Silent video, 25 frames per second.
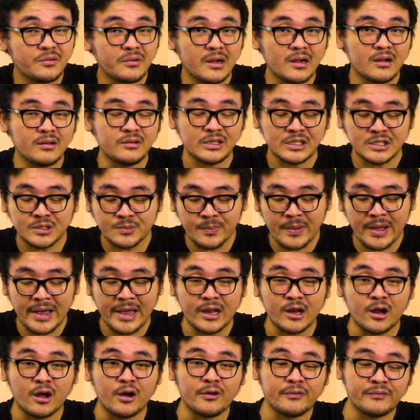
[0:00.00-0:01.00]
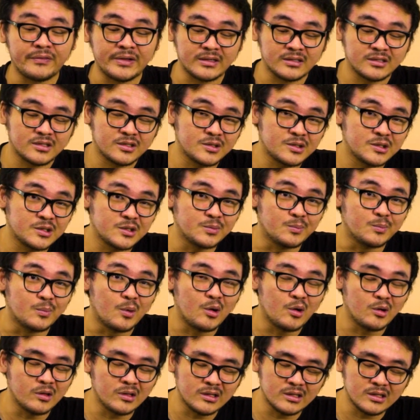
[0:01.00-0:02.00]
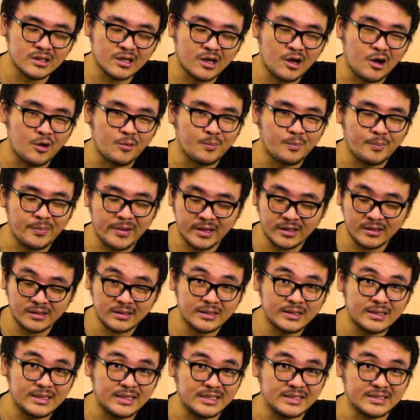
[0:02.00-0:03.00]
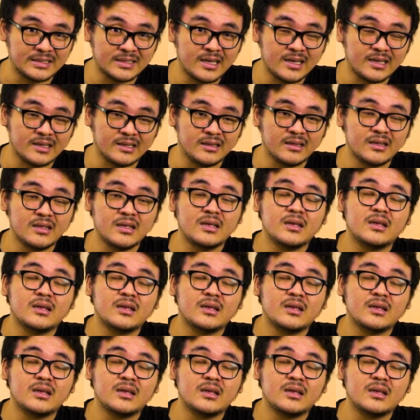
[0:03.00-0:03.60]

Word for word: well despite of its smaller compact design.